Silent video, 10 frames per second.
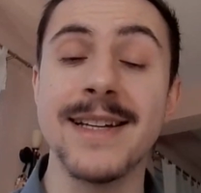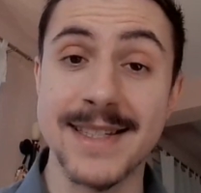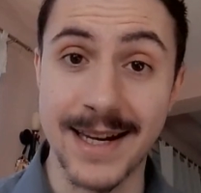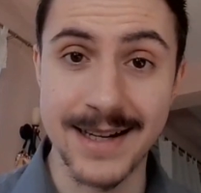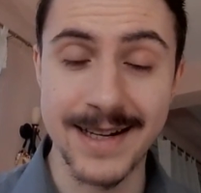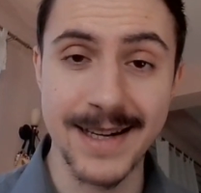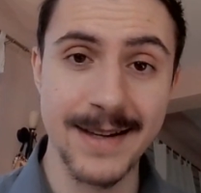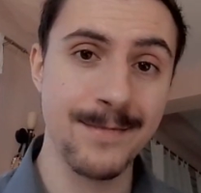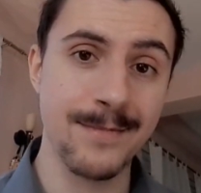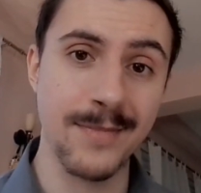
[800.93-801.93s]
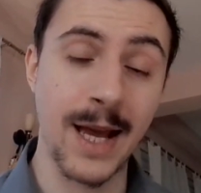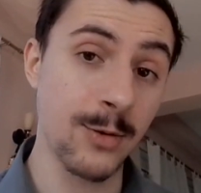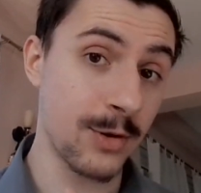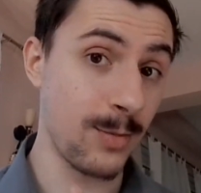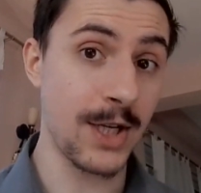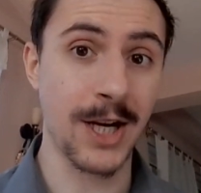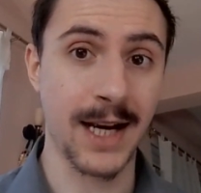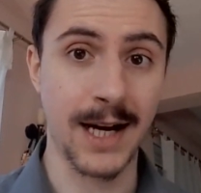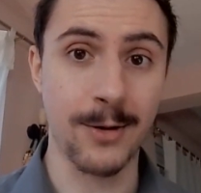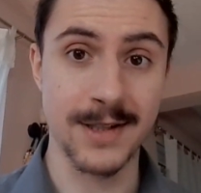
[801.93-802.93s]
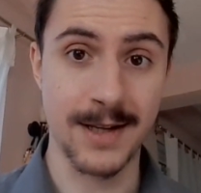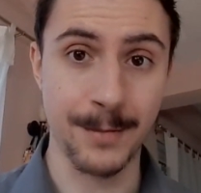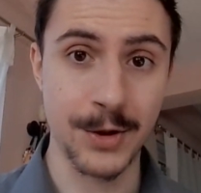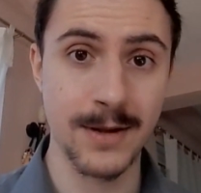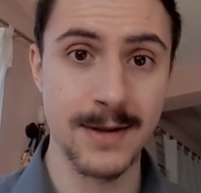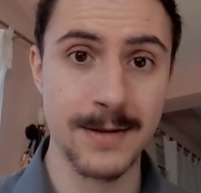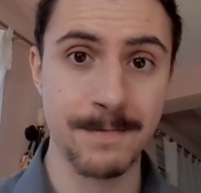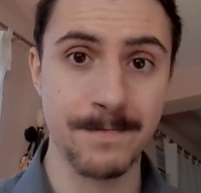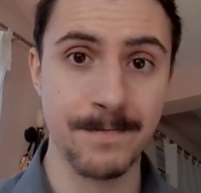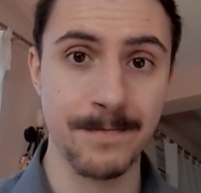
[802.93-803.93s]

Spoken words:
Secondly, how do we check our assumptions?